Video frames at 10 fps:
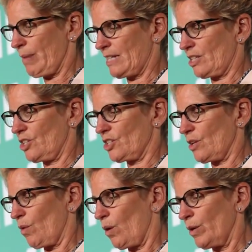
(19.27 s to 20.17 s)
message
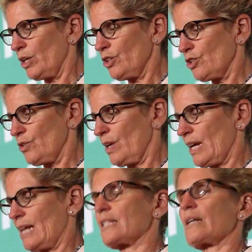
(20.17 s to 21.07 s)
that what we are
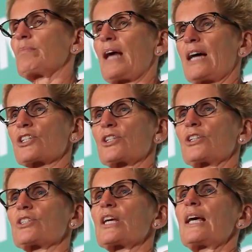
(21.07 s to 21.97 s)
doing as
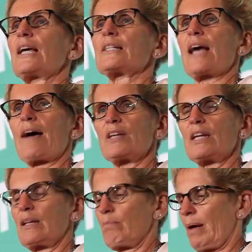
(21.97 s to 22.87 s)
subnationals is having
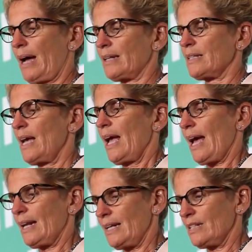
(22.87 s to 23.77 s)
an impact
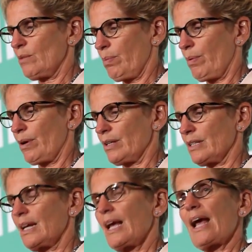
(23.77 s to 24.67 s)
and is
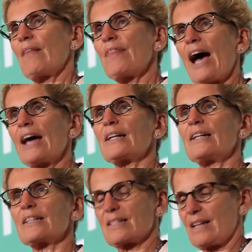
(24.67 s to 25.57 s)
important. And that
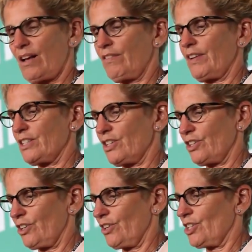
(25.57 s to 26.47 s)
in itself is
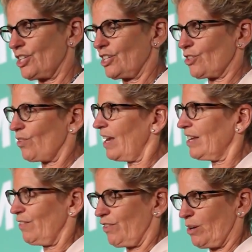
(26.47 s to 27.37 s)
encouraging. So
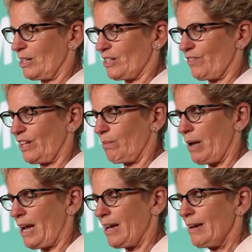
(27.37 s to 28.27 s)
thank you very much,
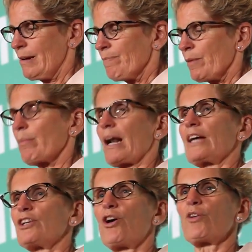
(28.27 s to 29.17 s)
Felipe. But
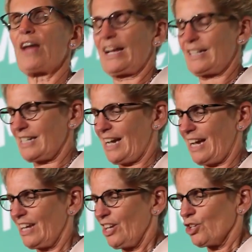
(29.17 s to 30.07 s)
I know
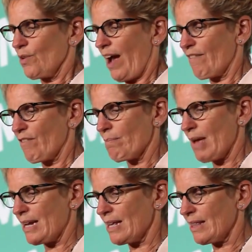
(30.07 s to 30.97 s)
that you have
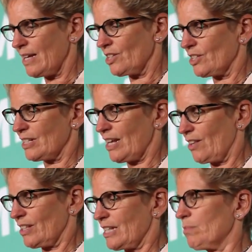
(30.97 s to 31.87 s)
many things to say
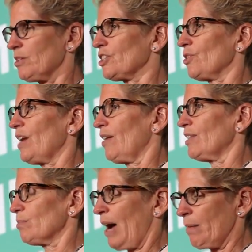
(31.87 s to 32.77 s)
on the subject, so now
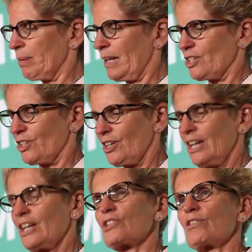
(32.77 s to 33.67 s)
it's my pleasure
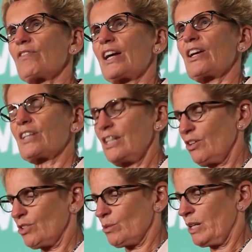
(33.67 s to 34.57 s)
to invite our
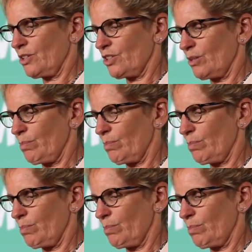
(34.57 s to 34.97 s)
keynote speaker to the